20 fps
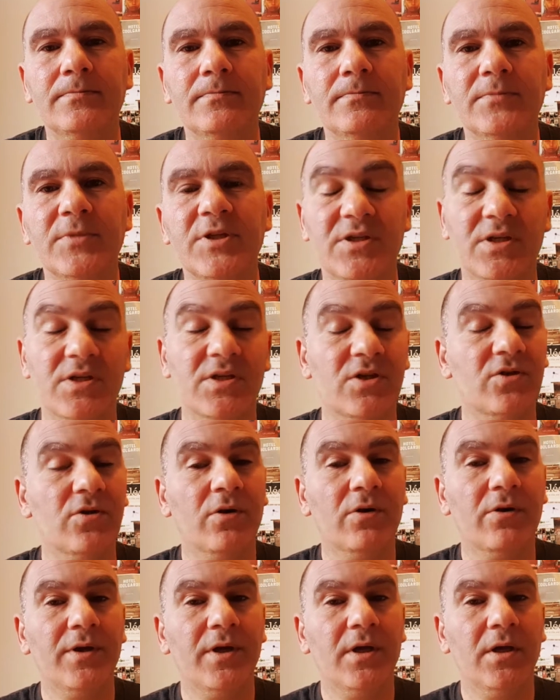It's a
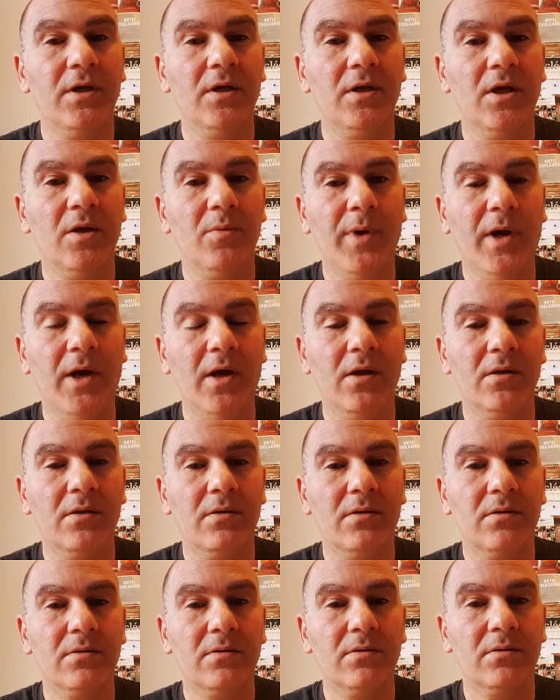story about
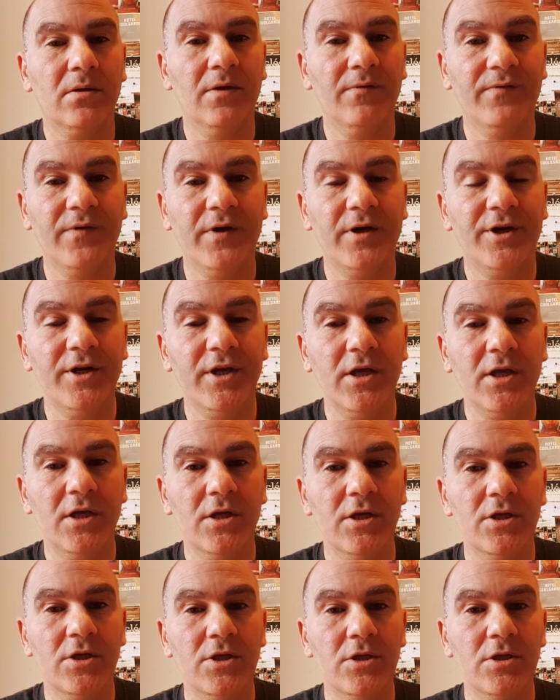a
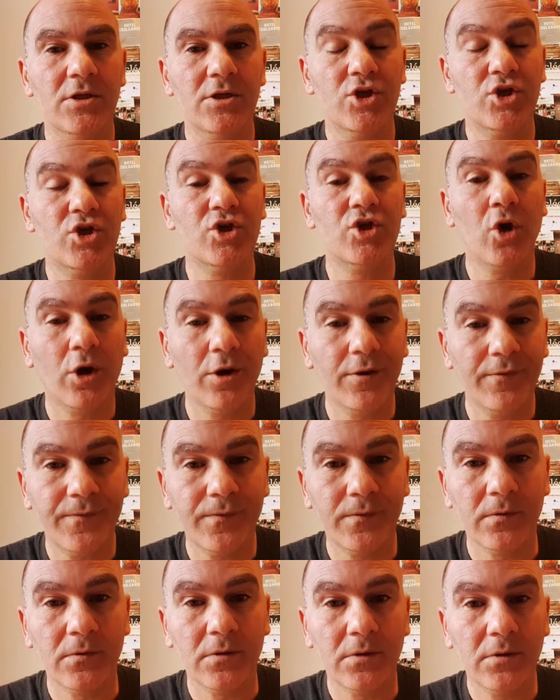very
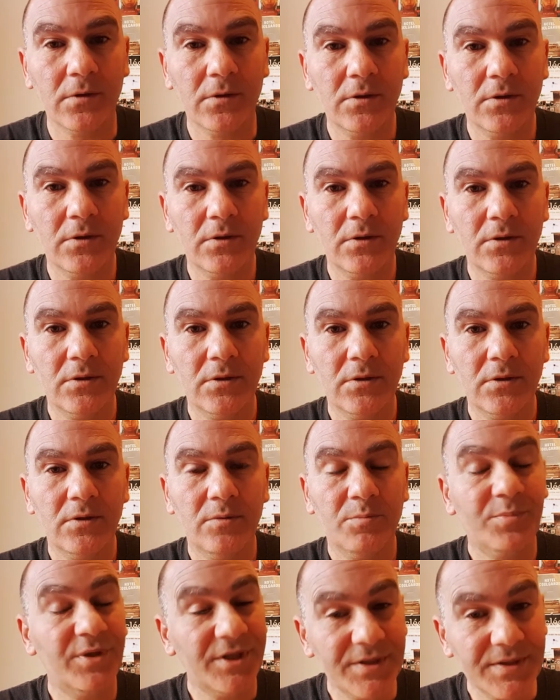joyful
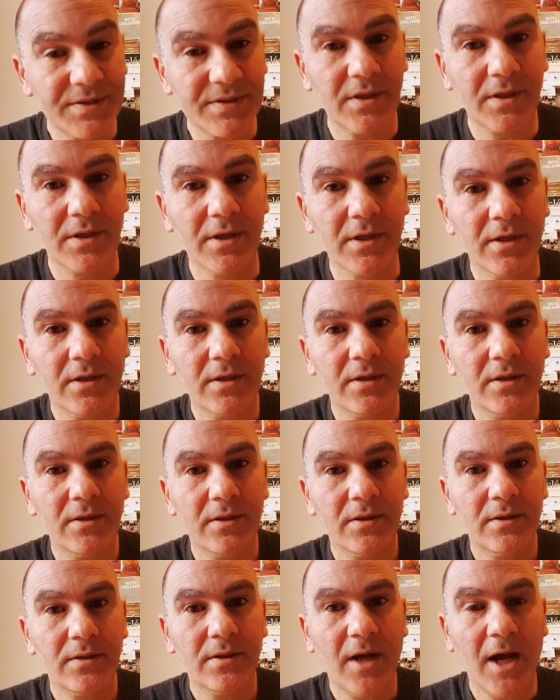person
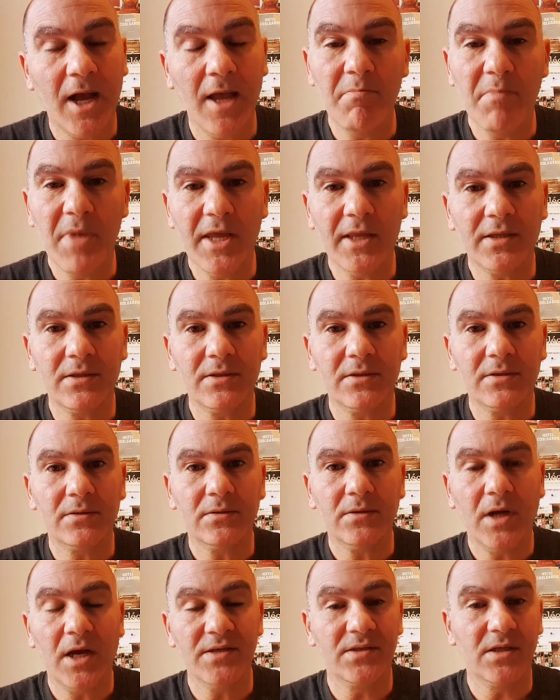I met
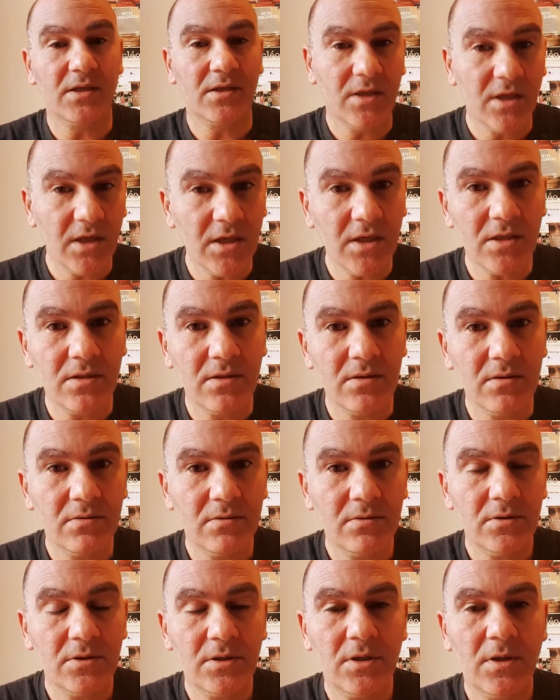as a kid.
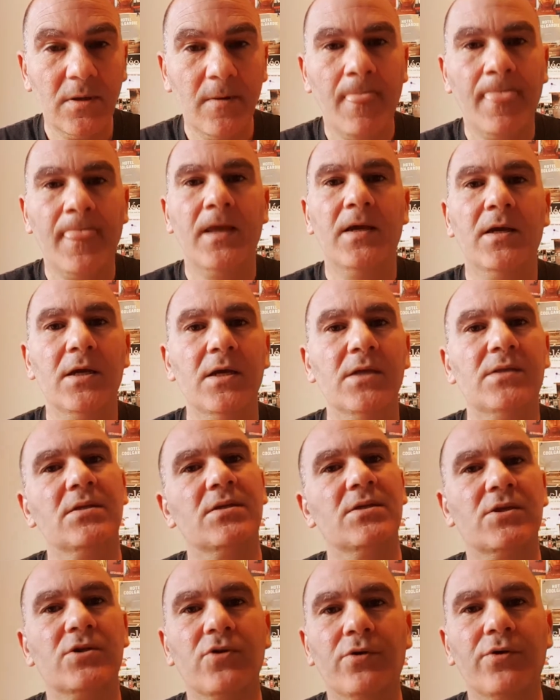It's a
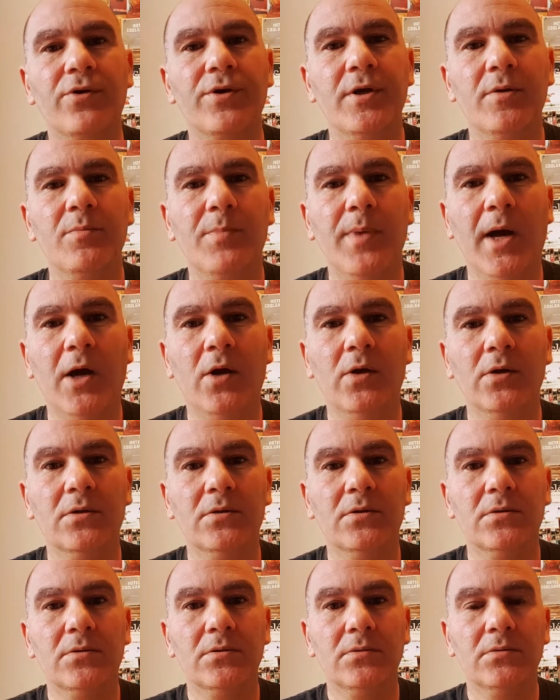story about
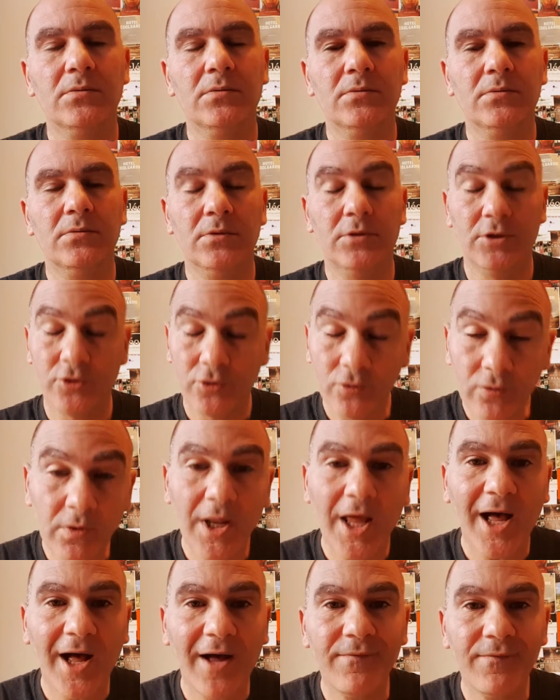true
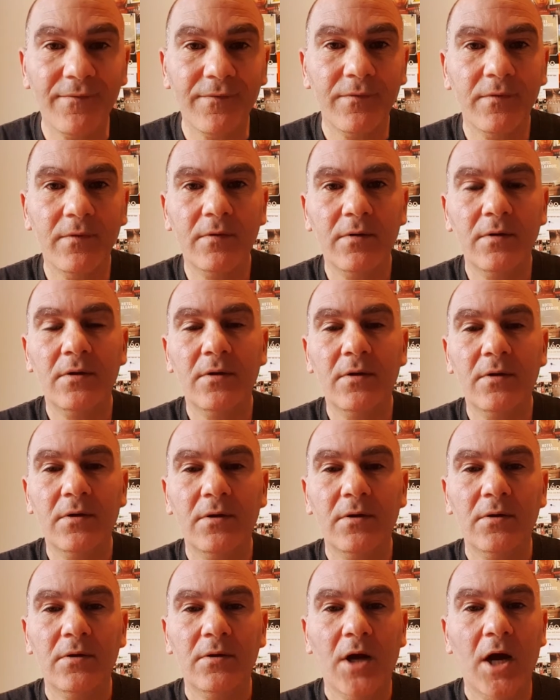love,
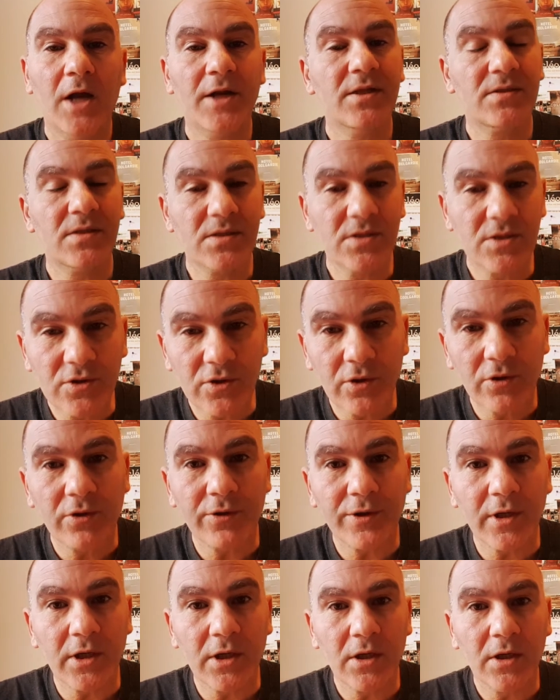and it's a
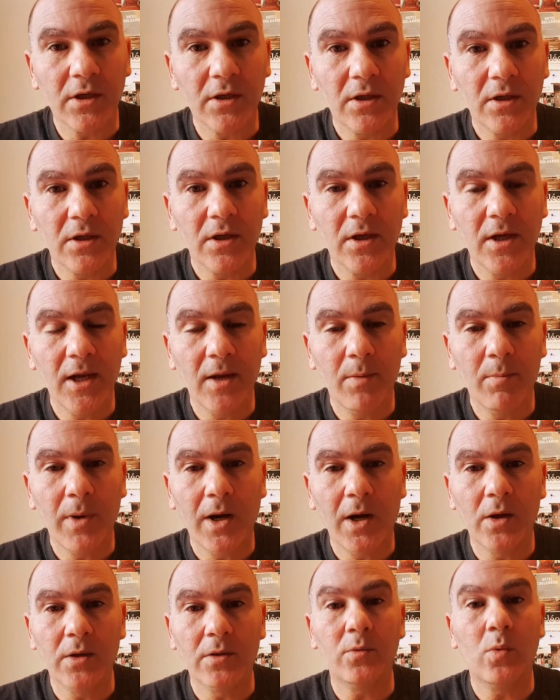story
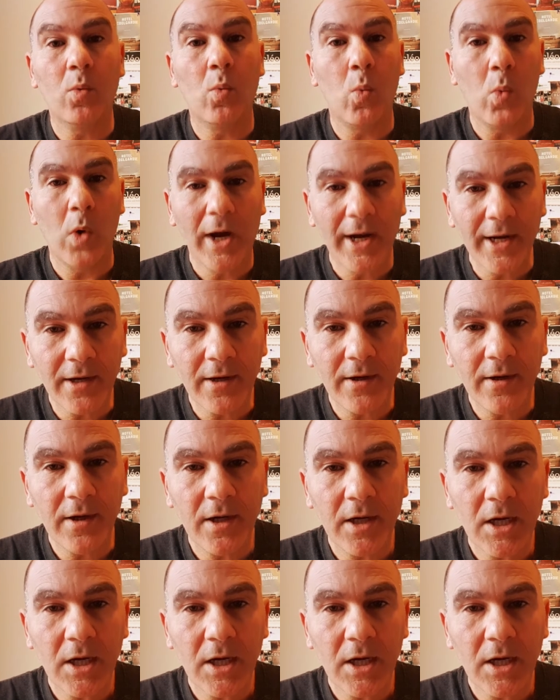about one